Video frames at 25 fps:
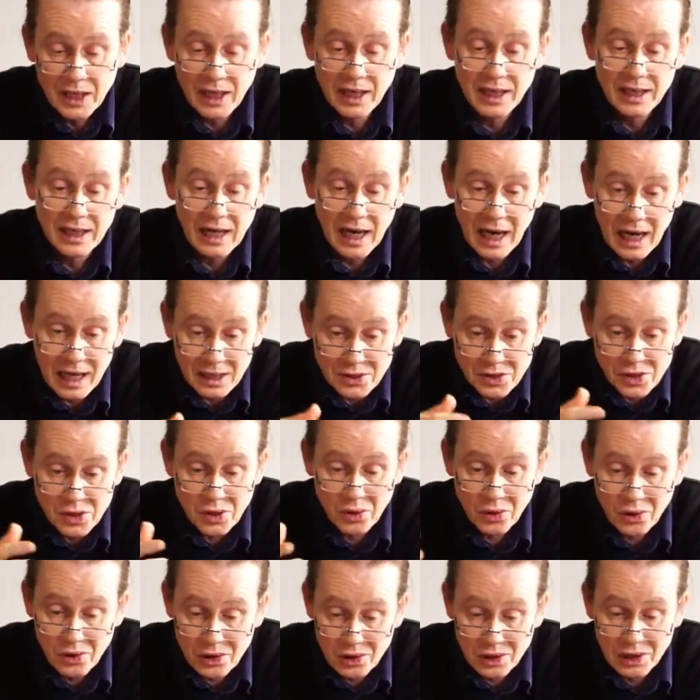It has
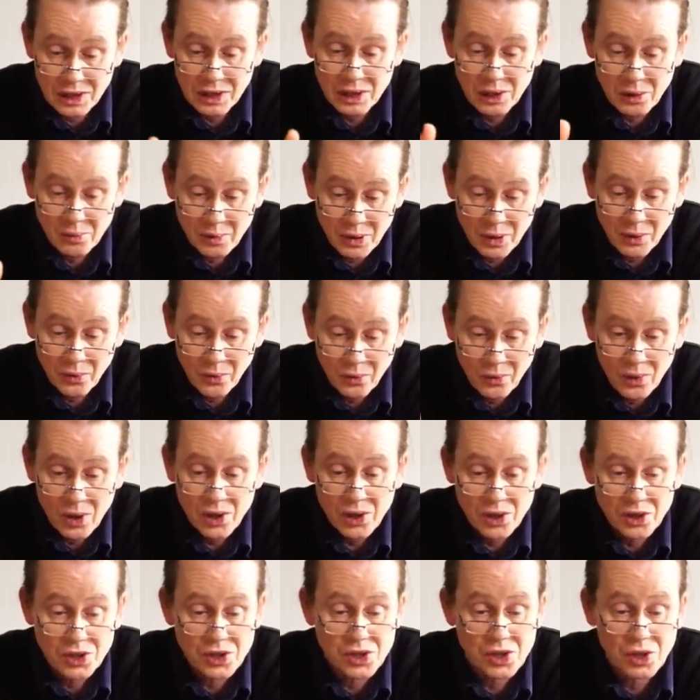got a little bit
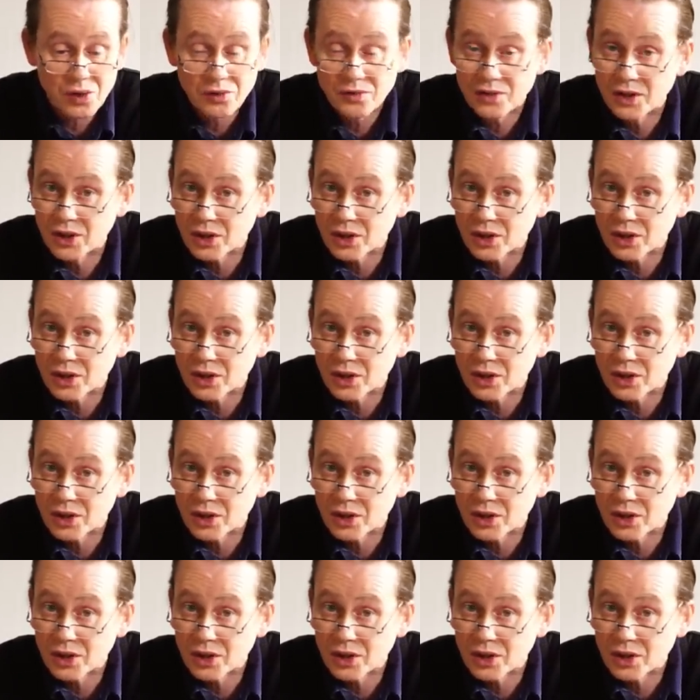worse over